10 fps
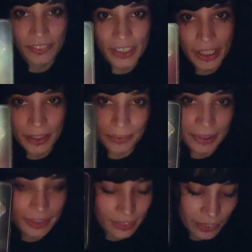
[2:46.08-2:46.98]
of
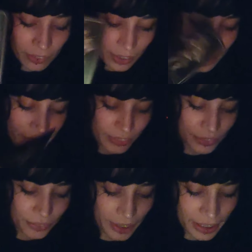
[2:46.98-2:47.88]
Cups, the
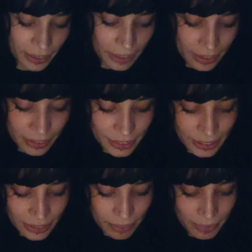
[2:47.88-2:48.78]
lover, right? This
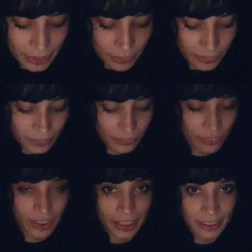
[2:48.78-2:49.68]
is somebody who,
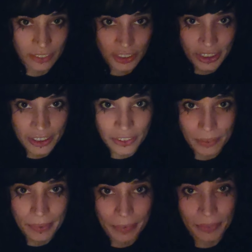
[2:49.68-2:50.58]
like,
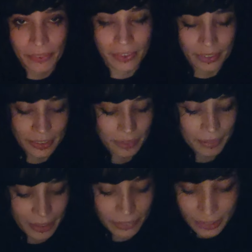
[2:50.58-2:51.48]
cheers people on.
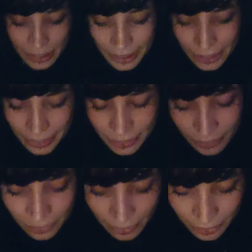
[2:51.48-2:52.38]
Somebody who's, like,